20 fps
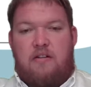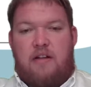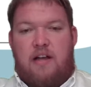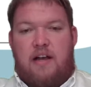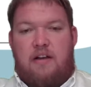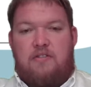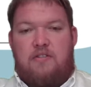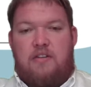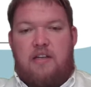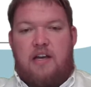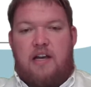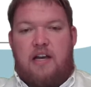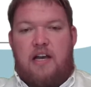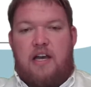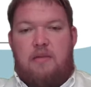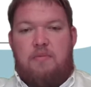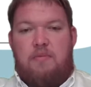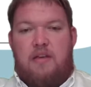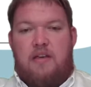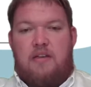Cloud, so the
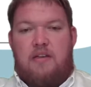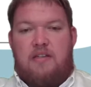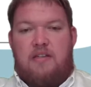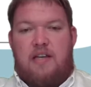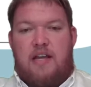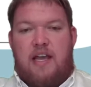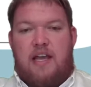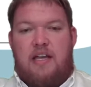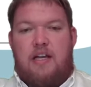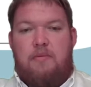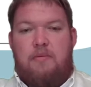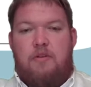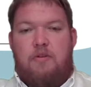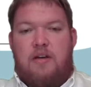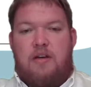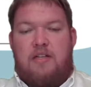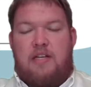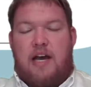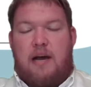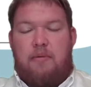IAP is an
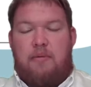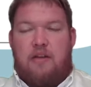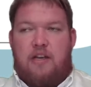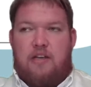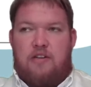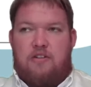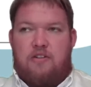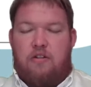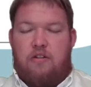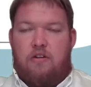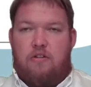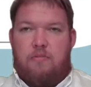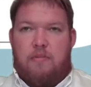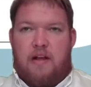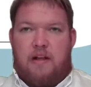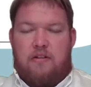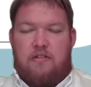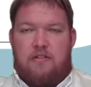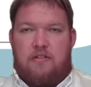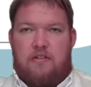AWS application load
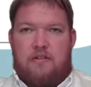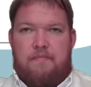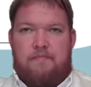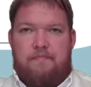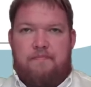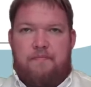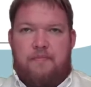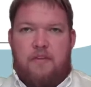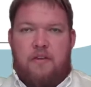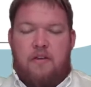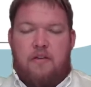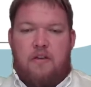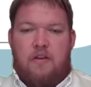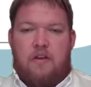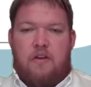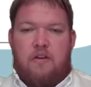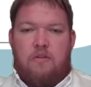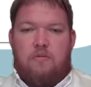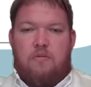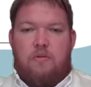balancer.
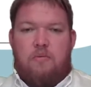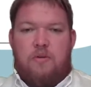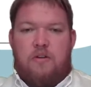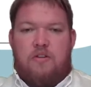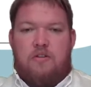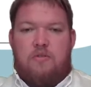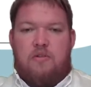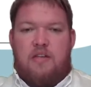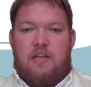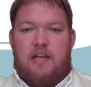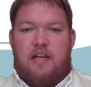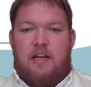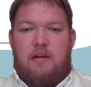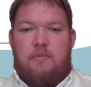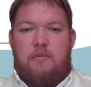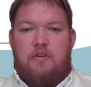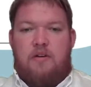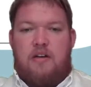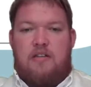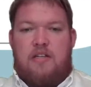What we do with the
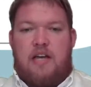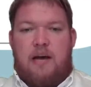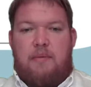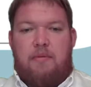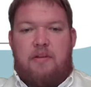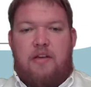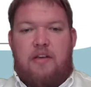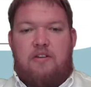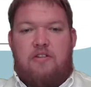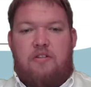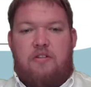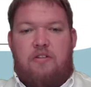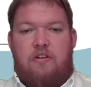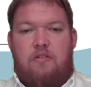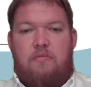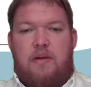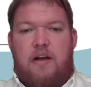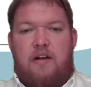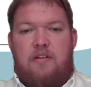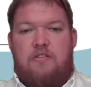AWS application
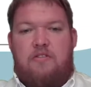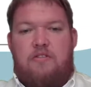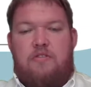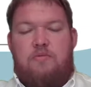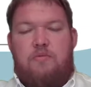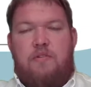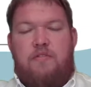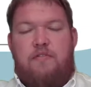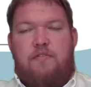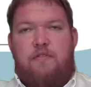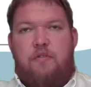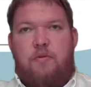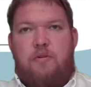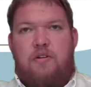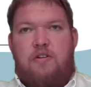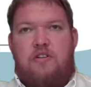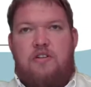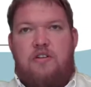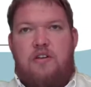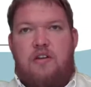load balancer is we
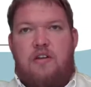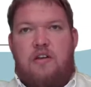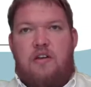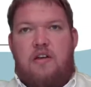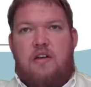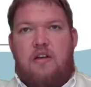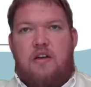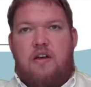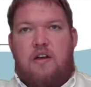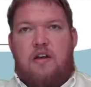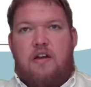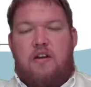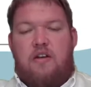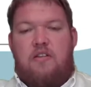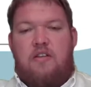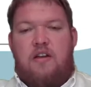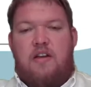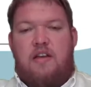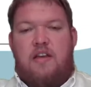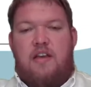force an
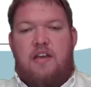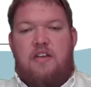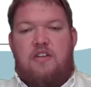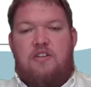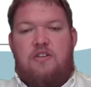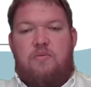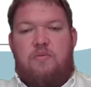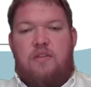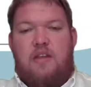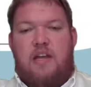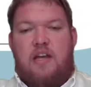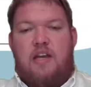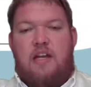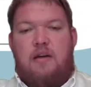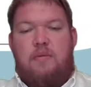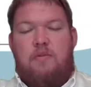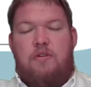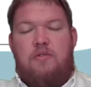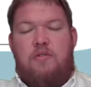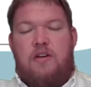authentication with
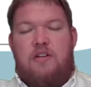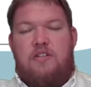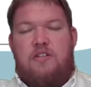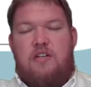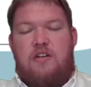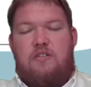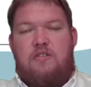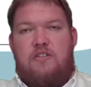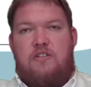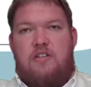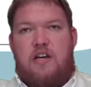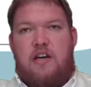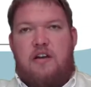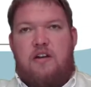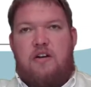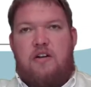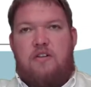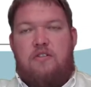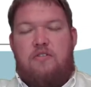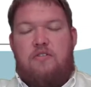AWS single
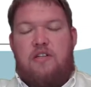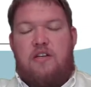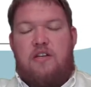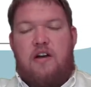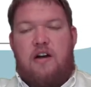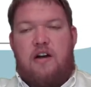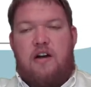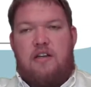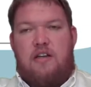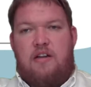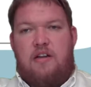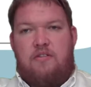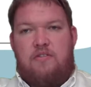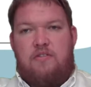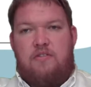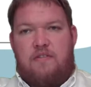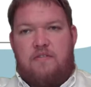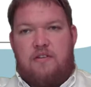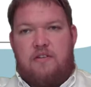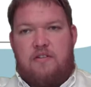sign-on using
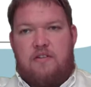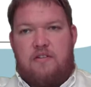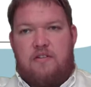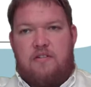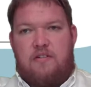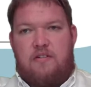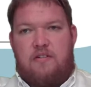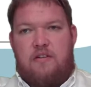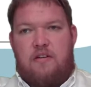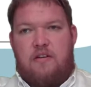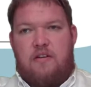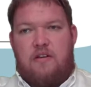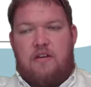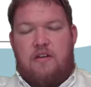Cognito services.